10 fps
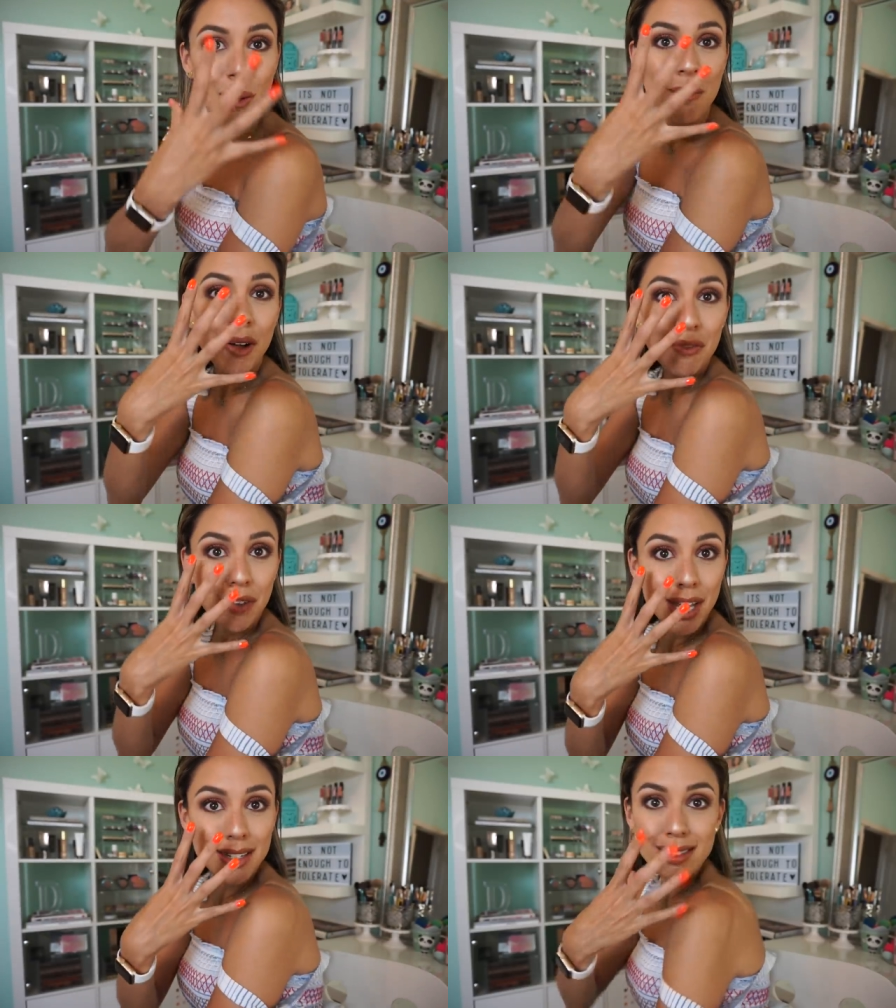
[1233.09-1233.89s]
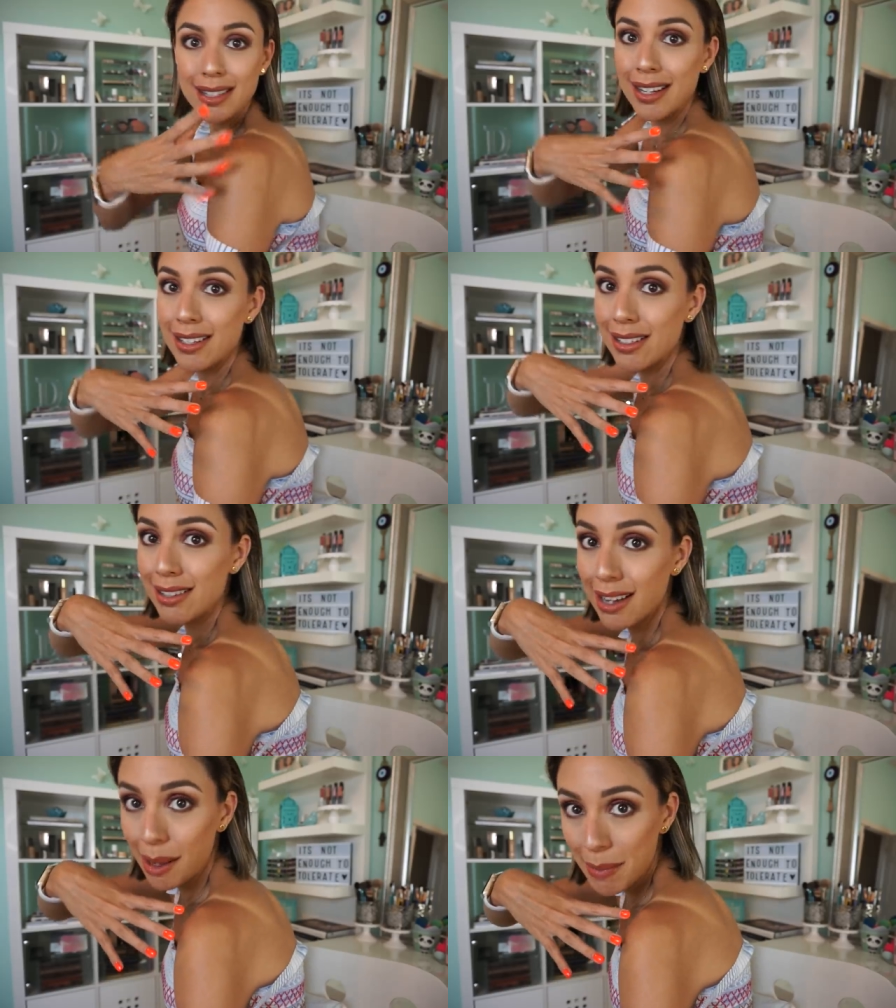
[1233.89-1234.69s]
My face does
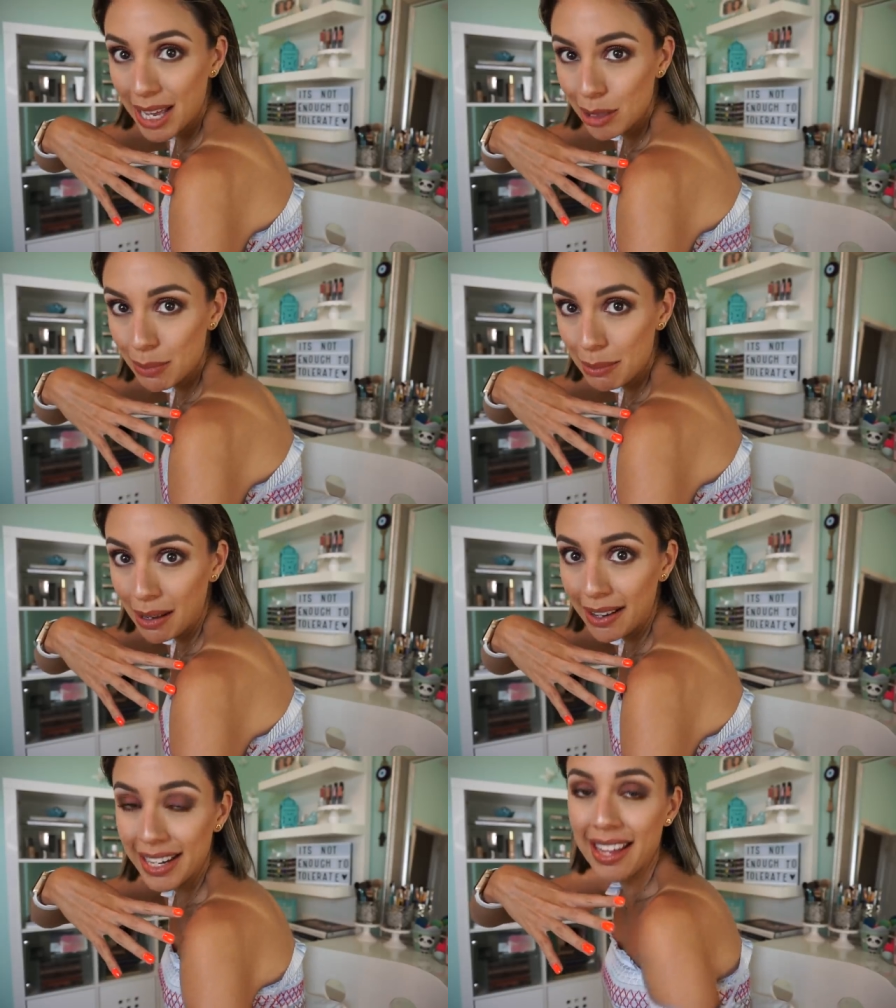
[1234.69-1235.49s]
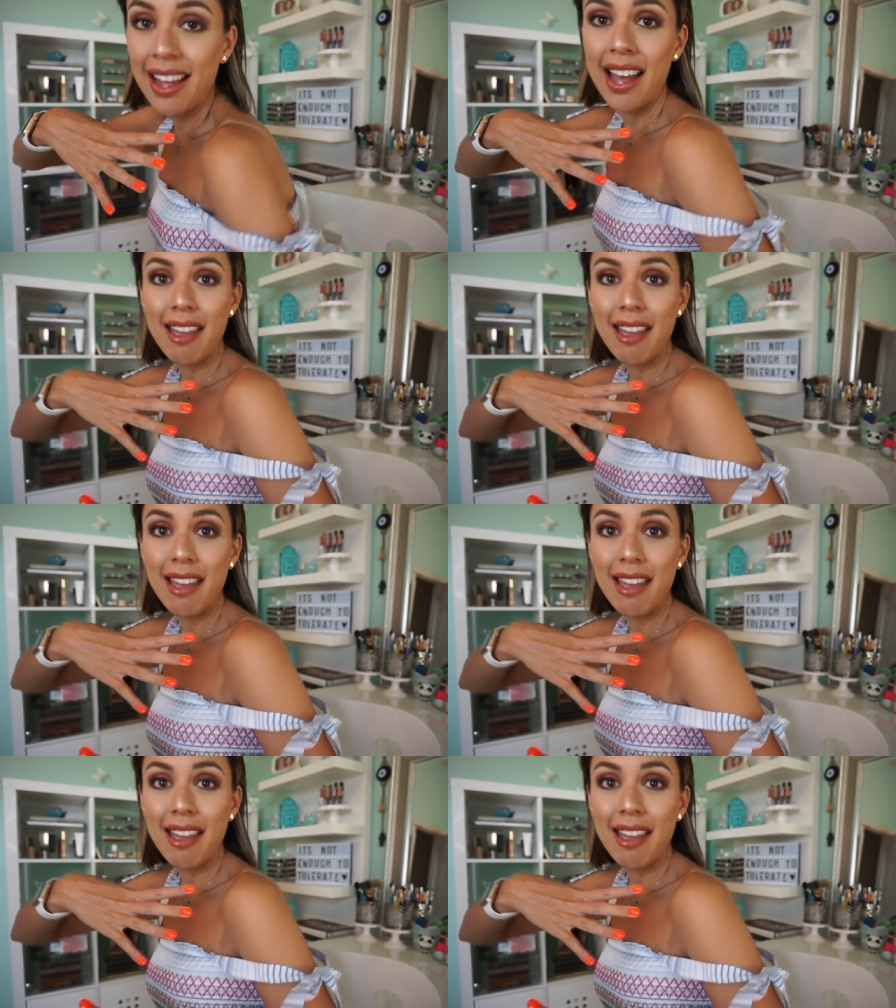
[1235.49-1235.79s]
not match my body.